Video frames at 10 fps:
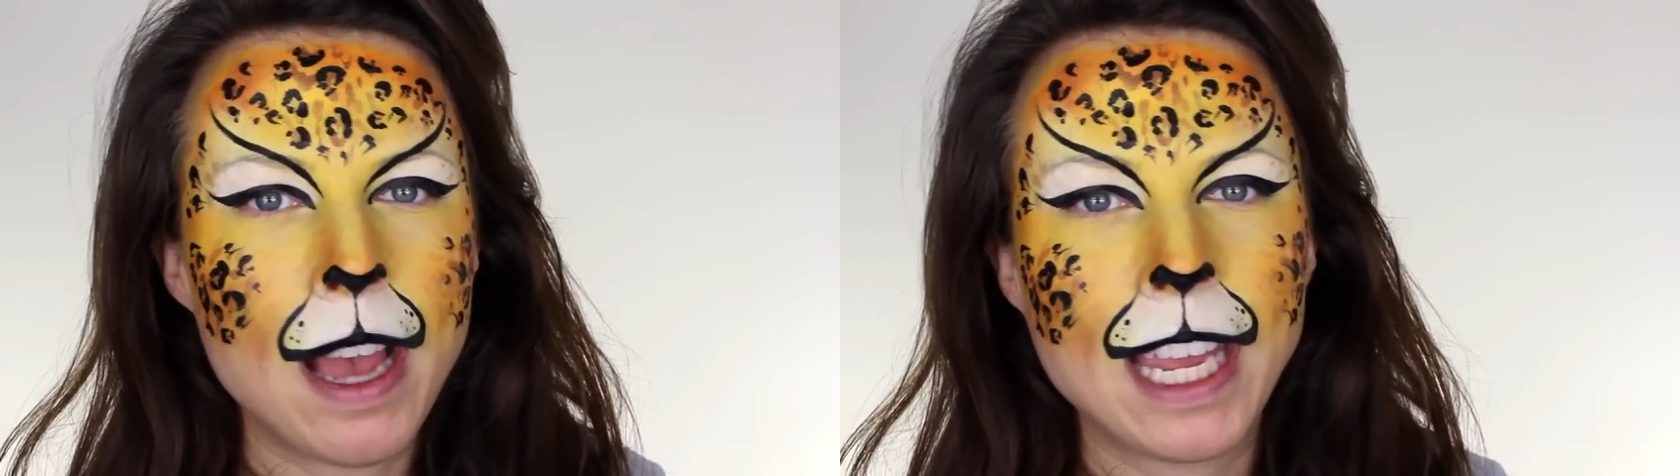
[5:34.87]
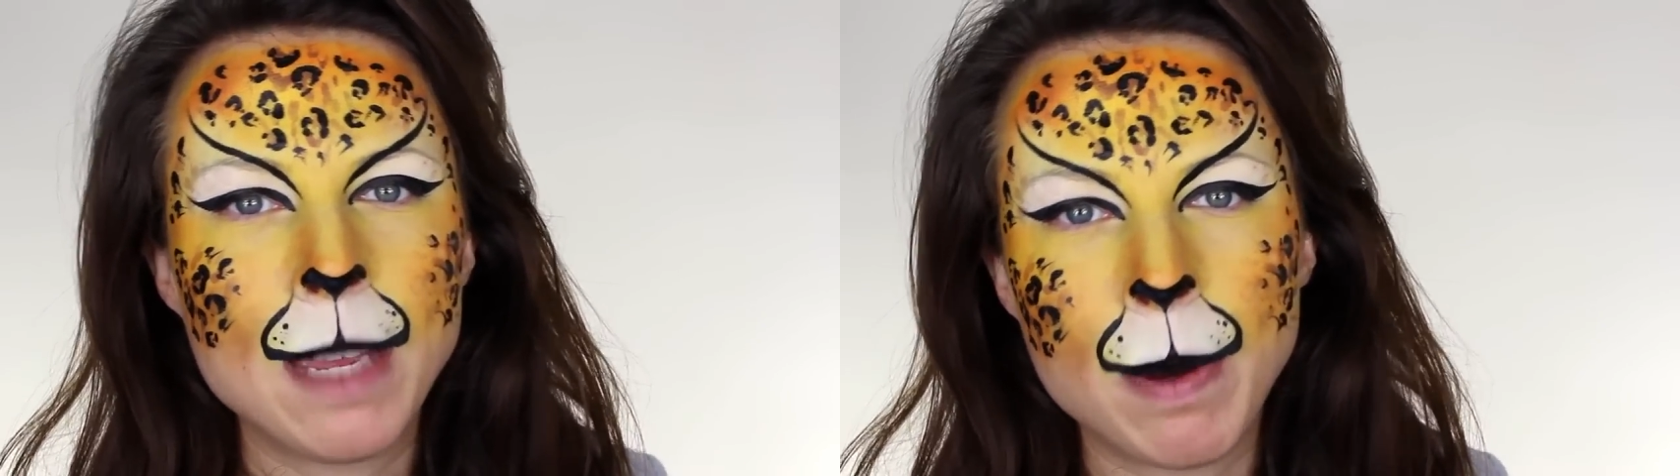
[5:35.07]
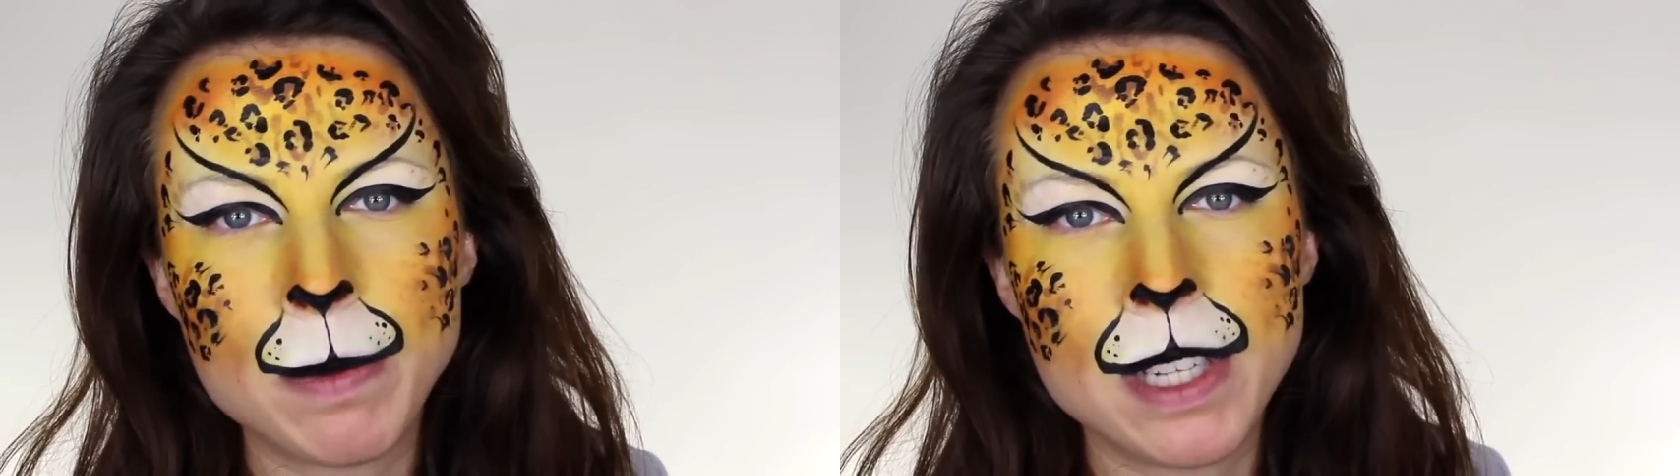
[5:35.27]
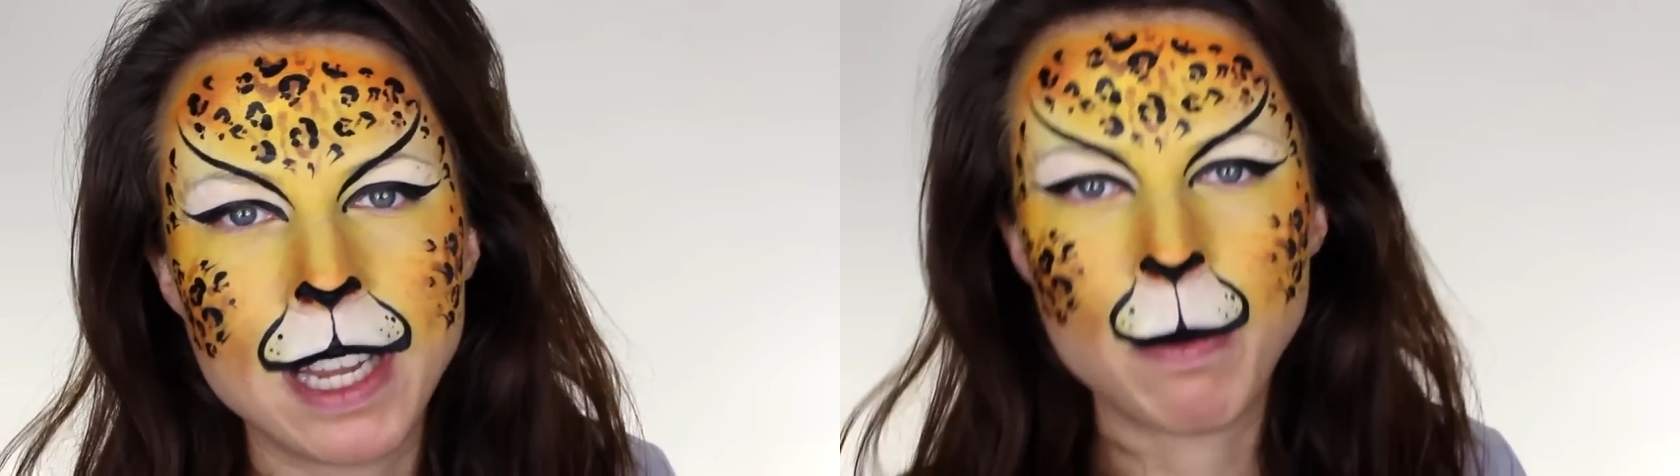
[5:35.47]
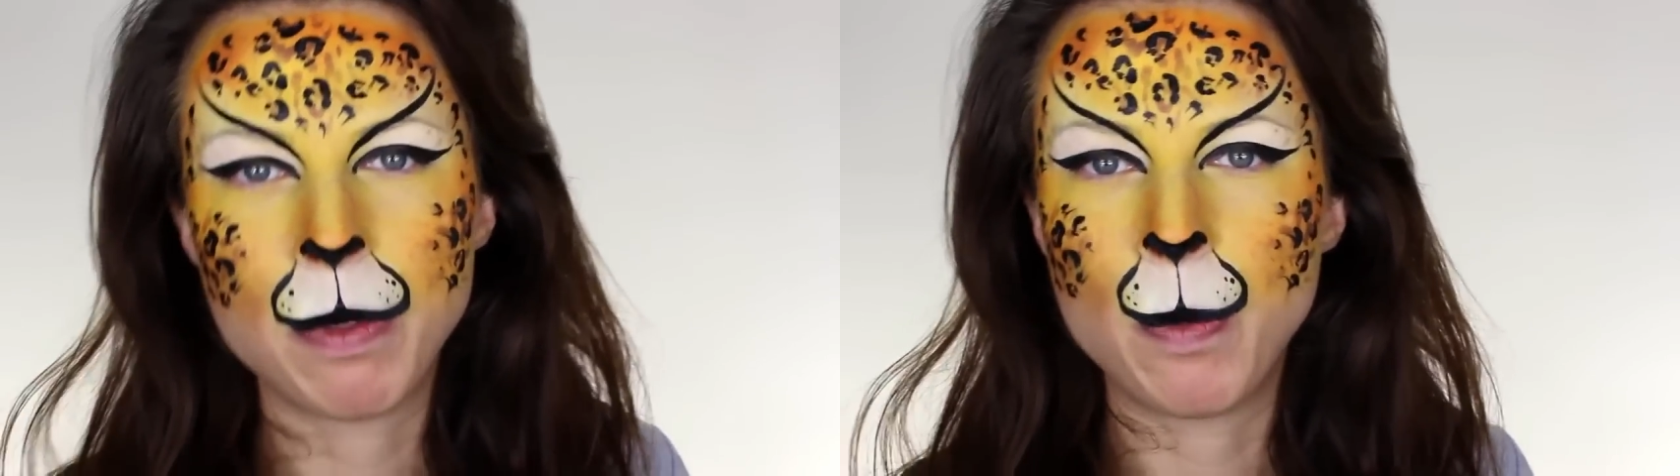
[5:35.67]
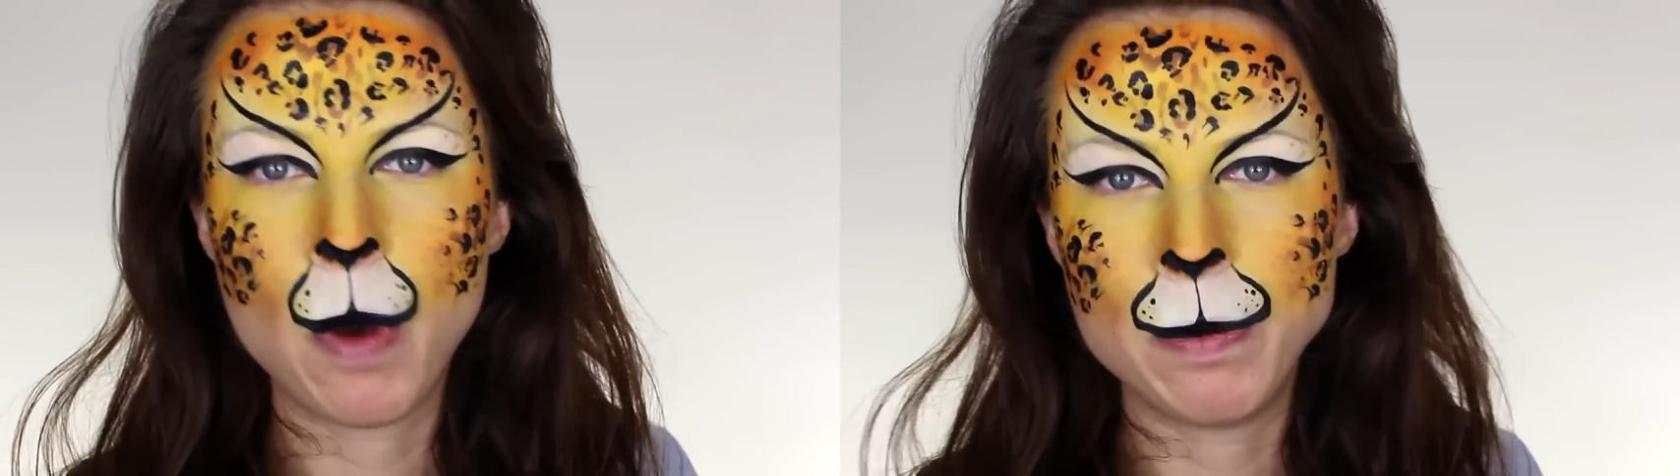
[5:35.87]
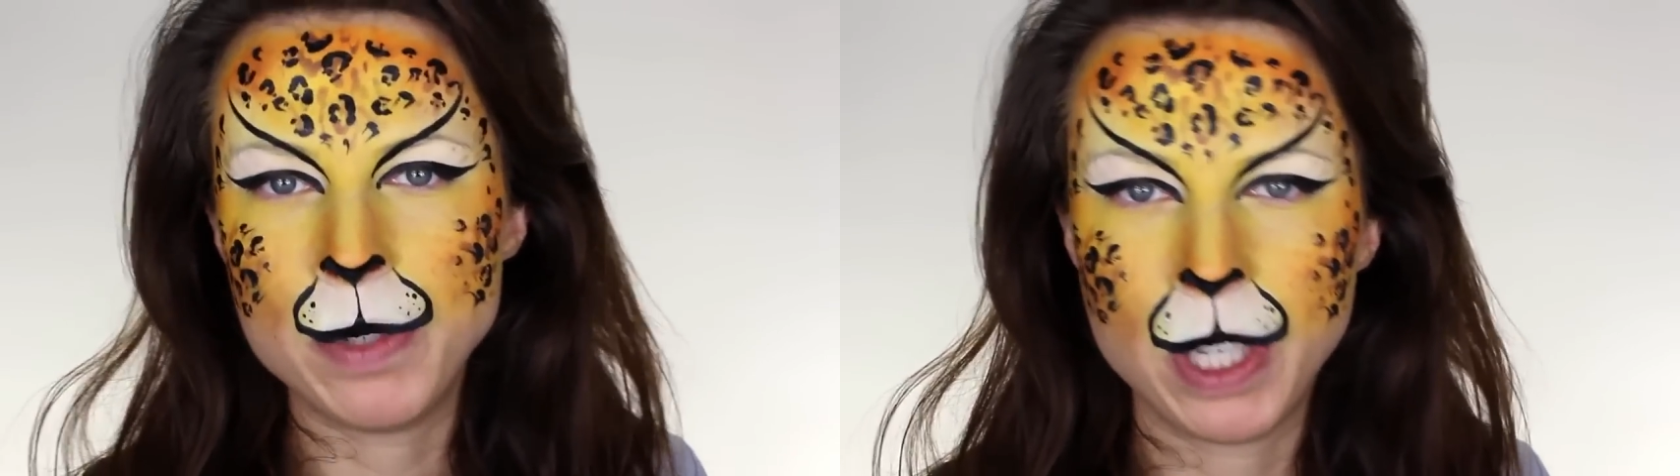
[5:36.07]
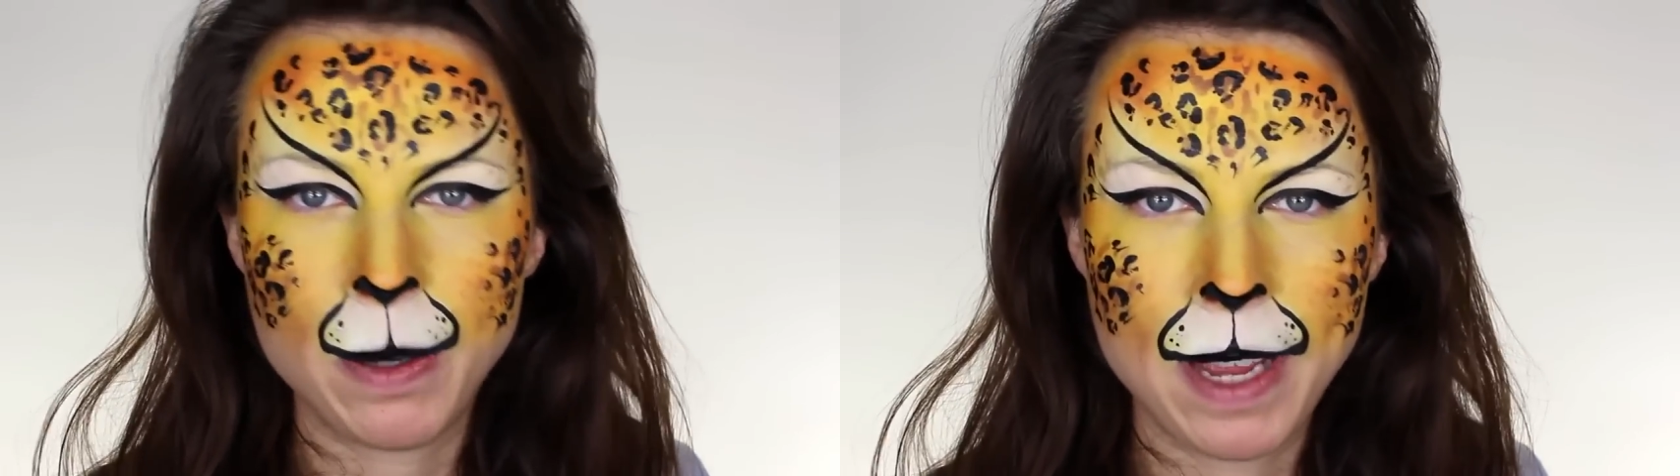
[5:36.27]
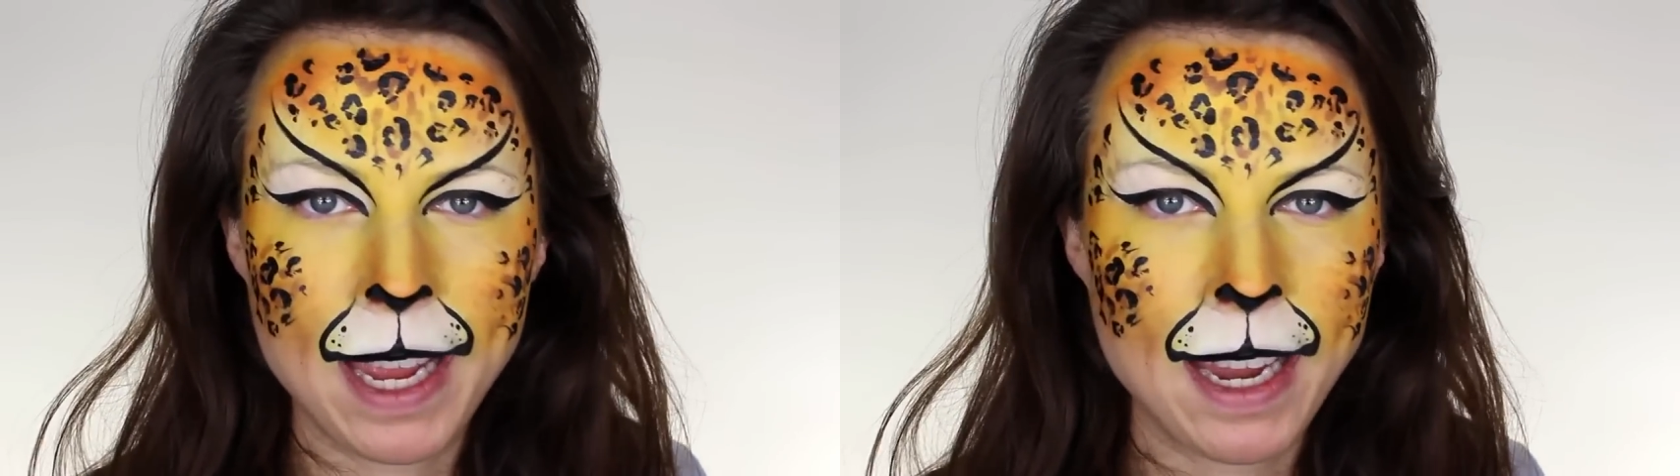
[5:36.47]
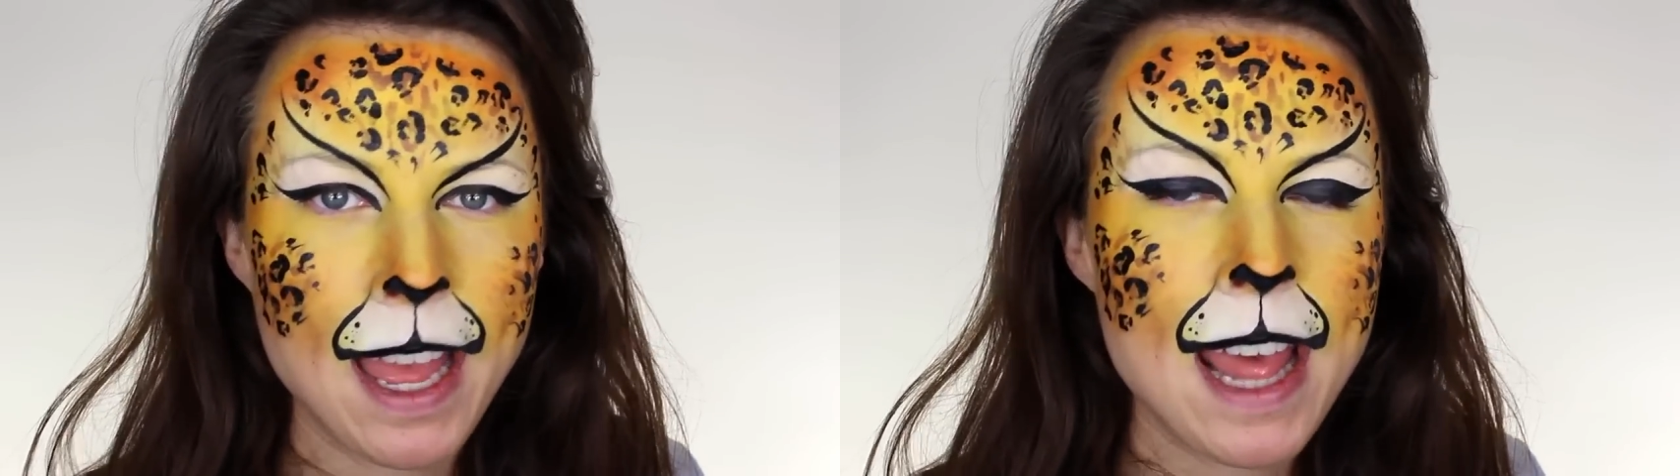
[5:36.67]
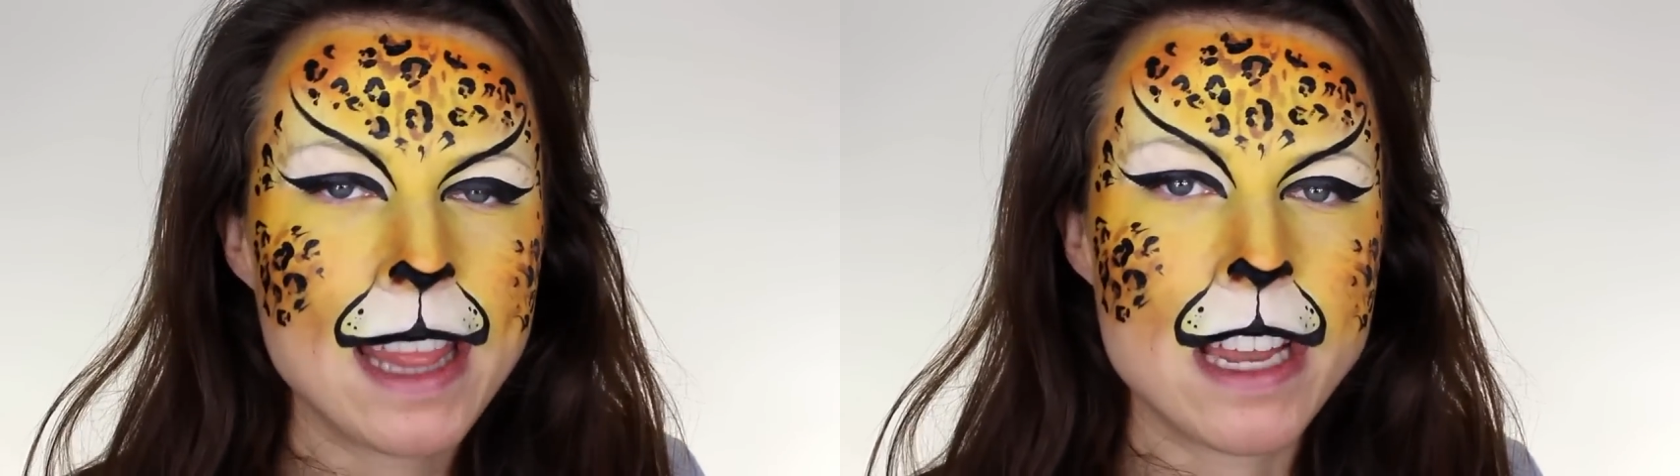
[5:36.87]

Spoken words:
keep up to date with what I'm doing,